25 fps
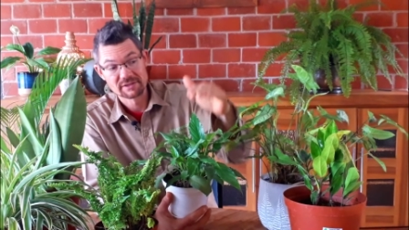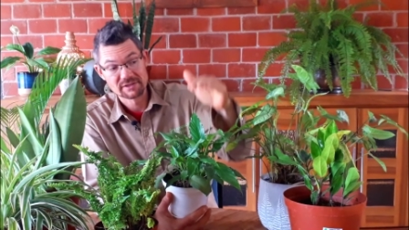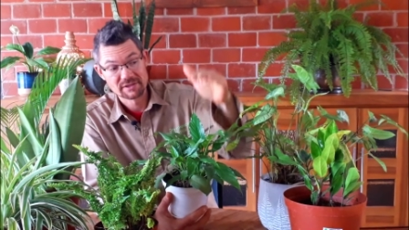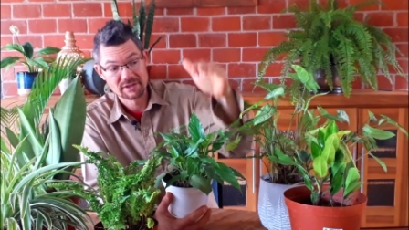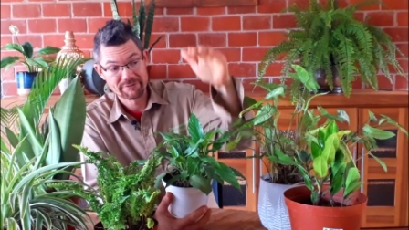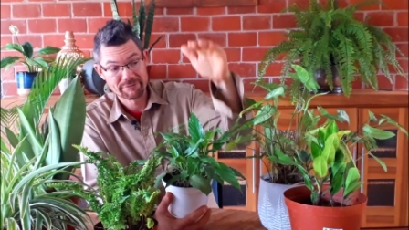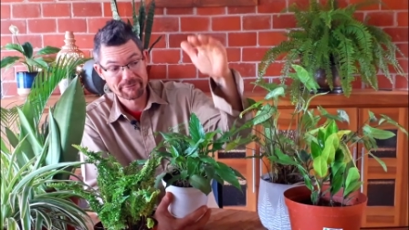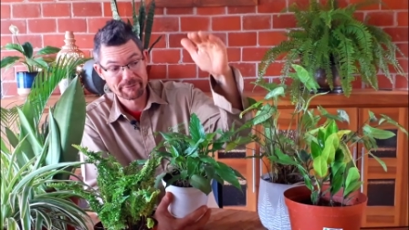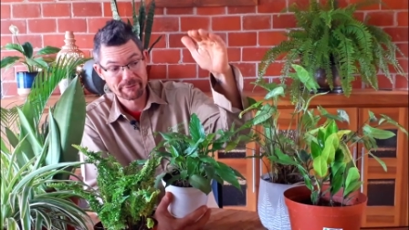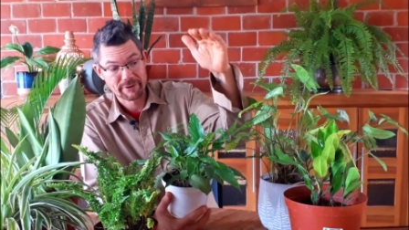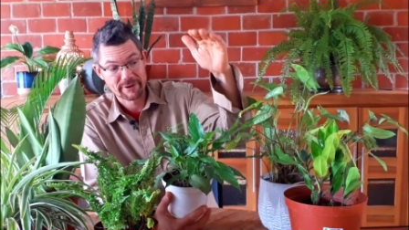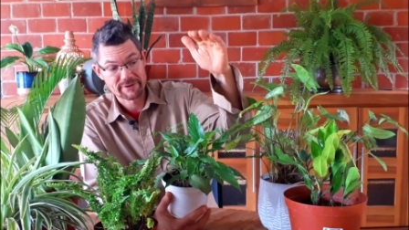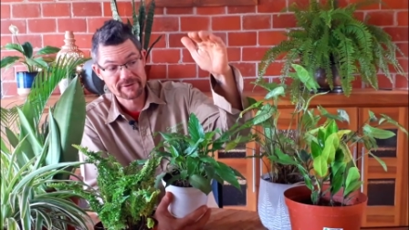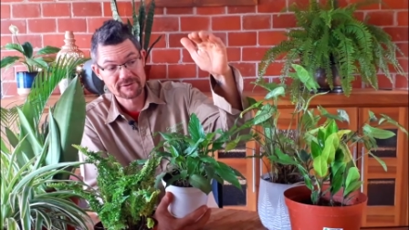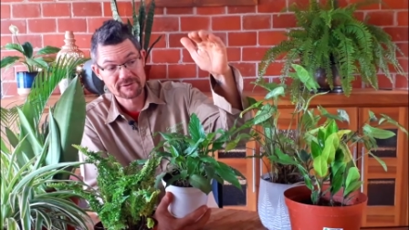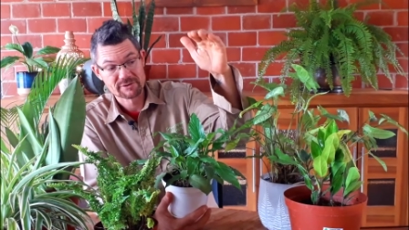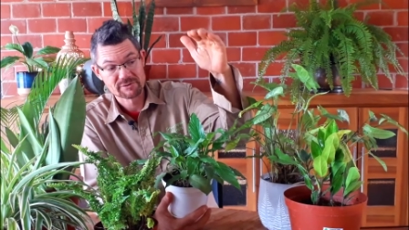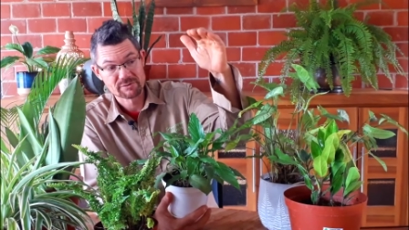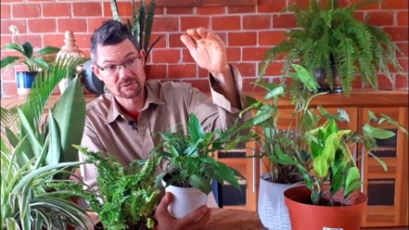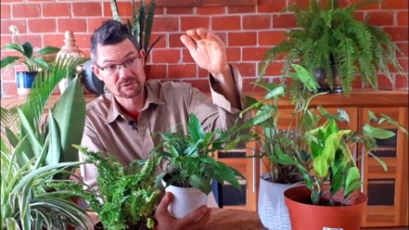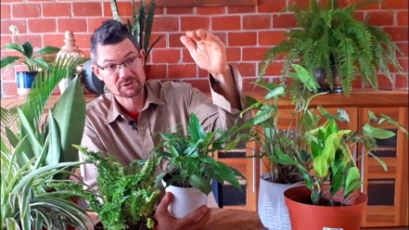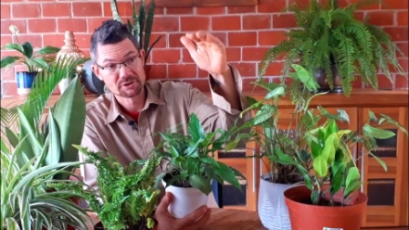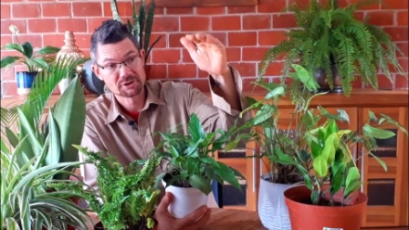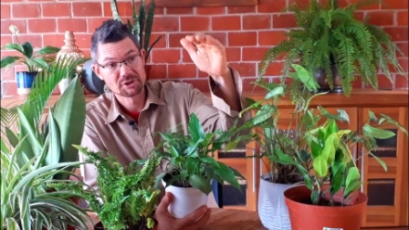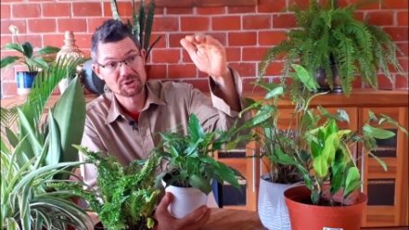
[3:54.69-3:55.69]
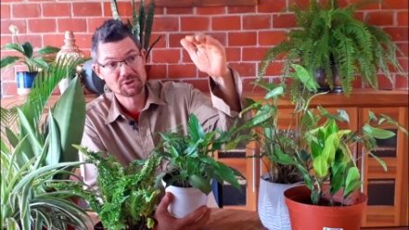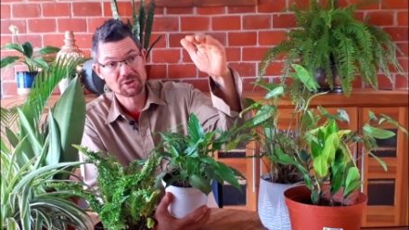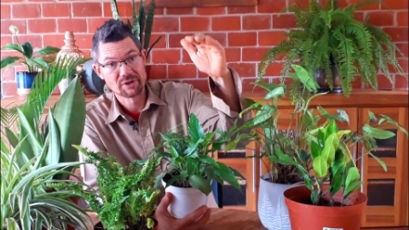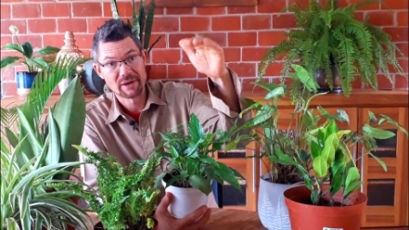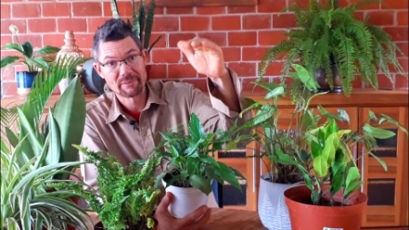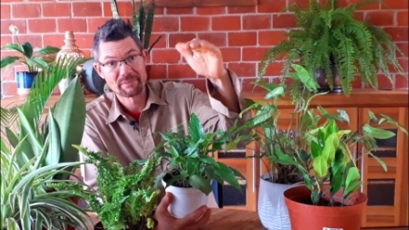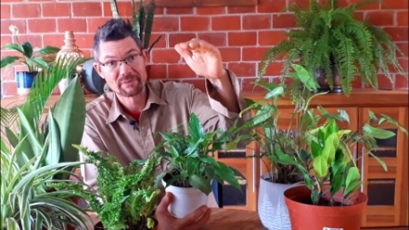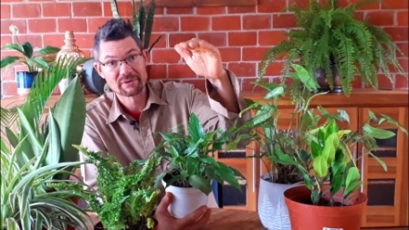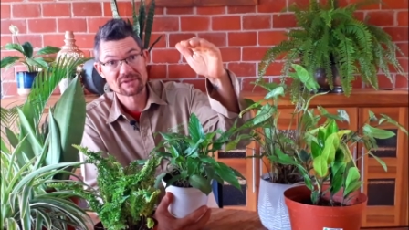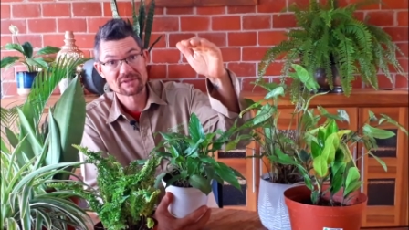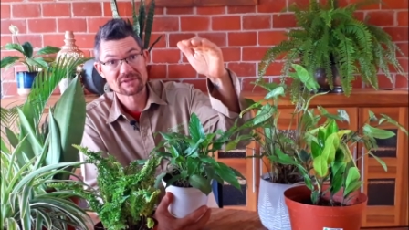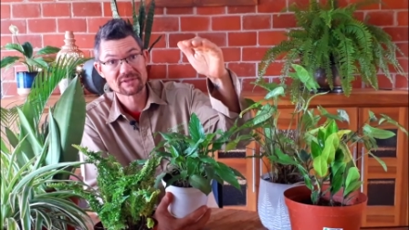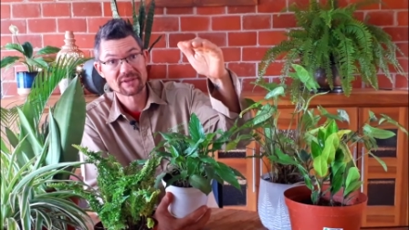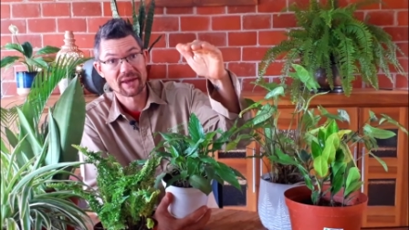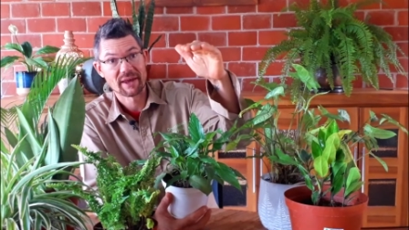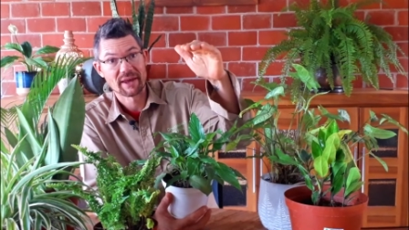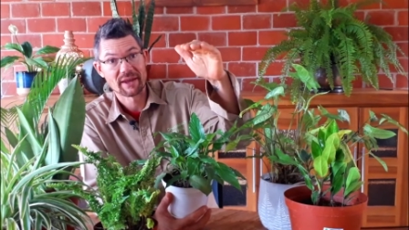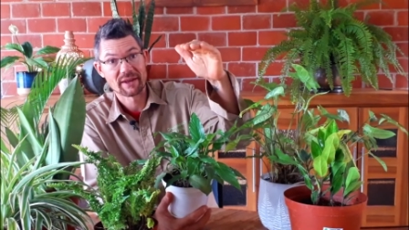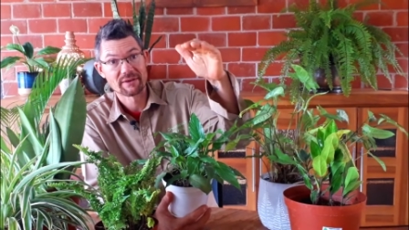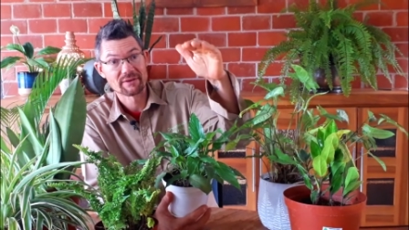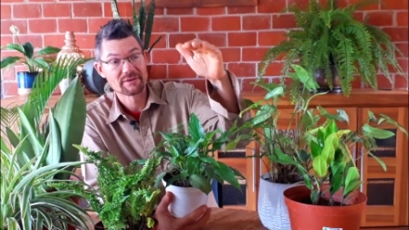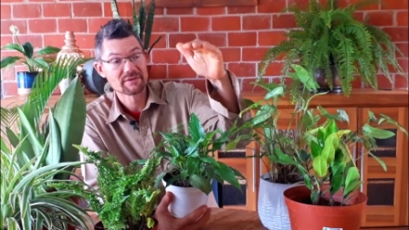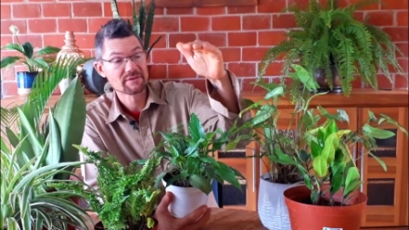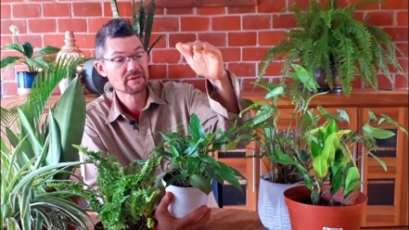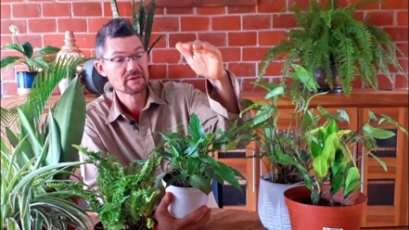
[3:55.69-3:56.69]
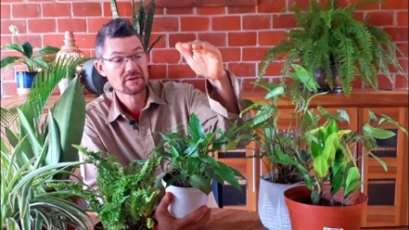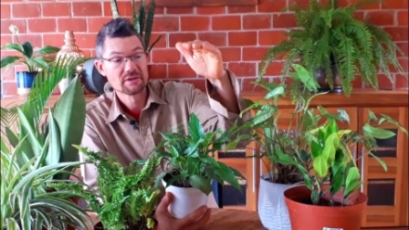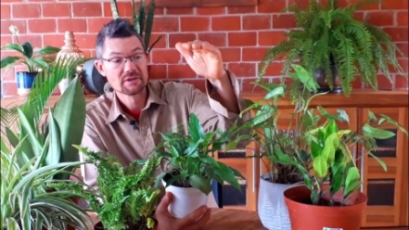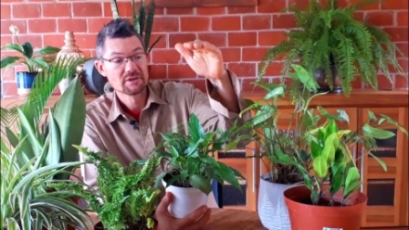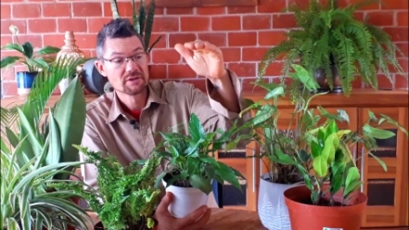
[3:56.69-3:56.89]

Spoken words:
The inflorescence will shoot up and stand,